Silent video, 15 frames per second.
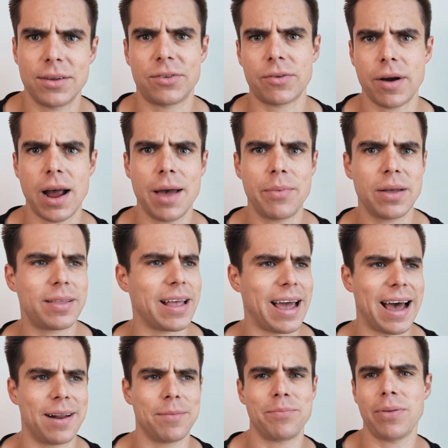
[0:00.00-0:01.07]
describe it. They
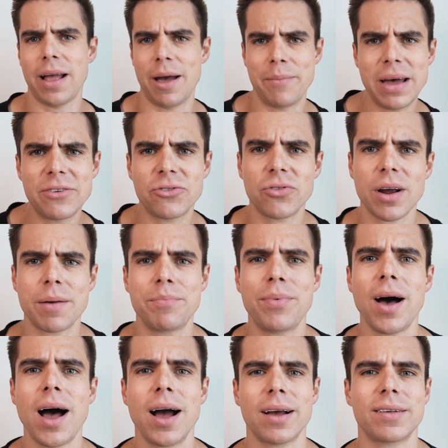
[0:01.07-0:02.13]
had a plyometric
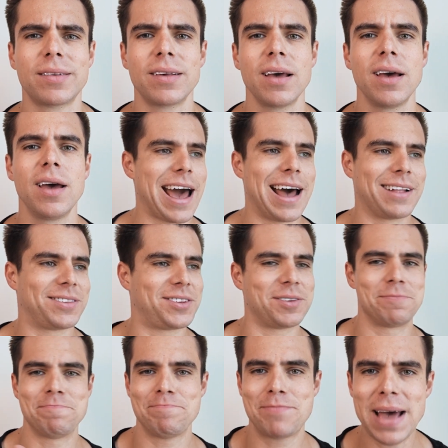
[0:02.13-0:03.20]
box. They had
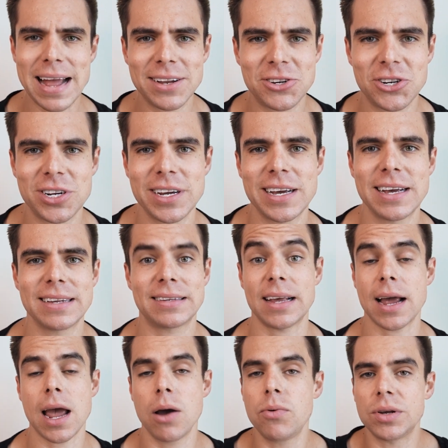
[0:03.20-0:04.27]
some benches.
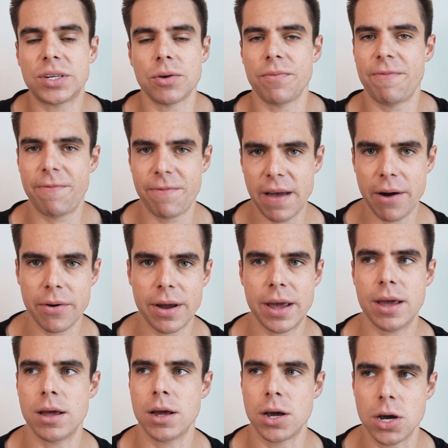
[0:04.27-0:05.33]
Like, it was a
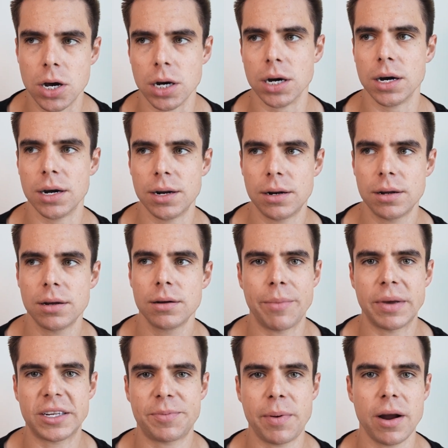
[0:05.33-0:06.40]
very good
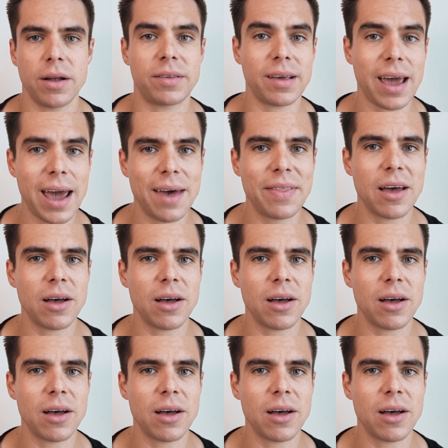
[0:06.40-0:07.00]
gym experience. And